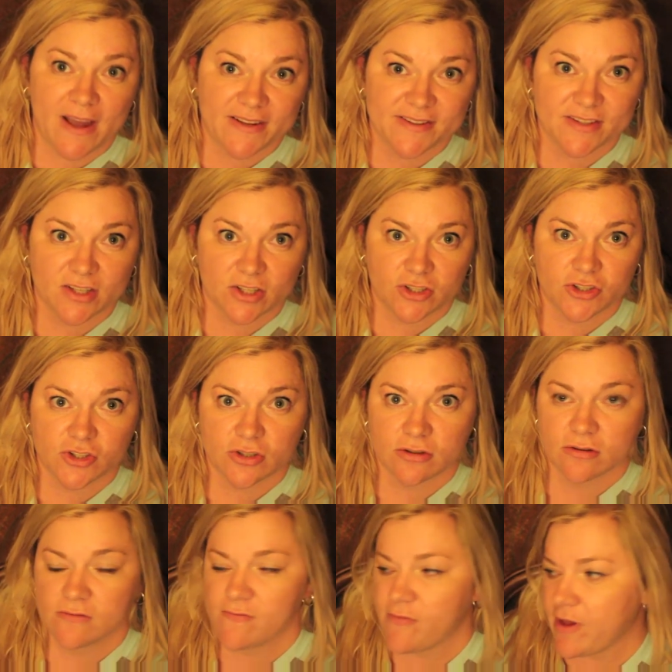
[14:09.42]
message
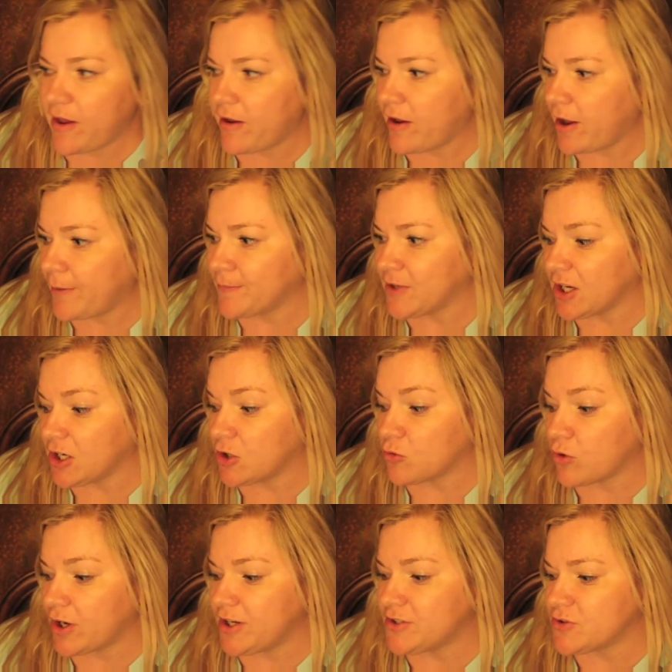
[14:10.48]
that I'm
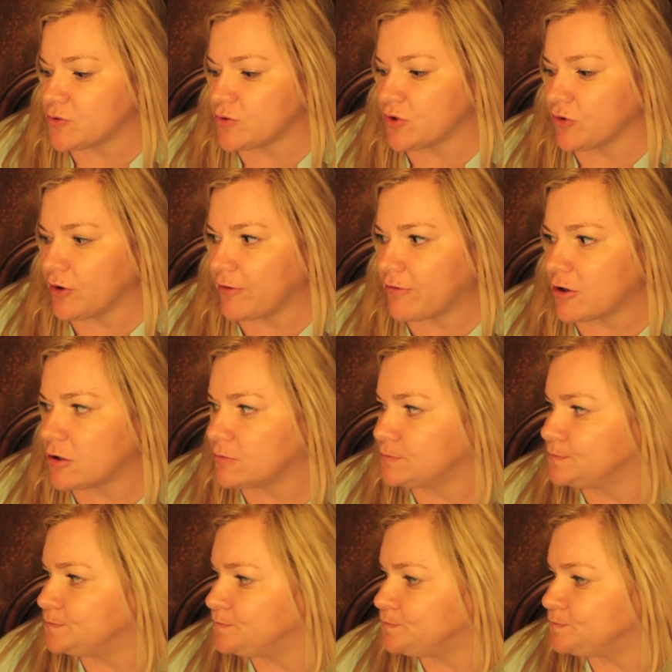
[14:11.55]
getting ready to deliver.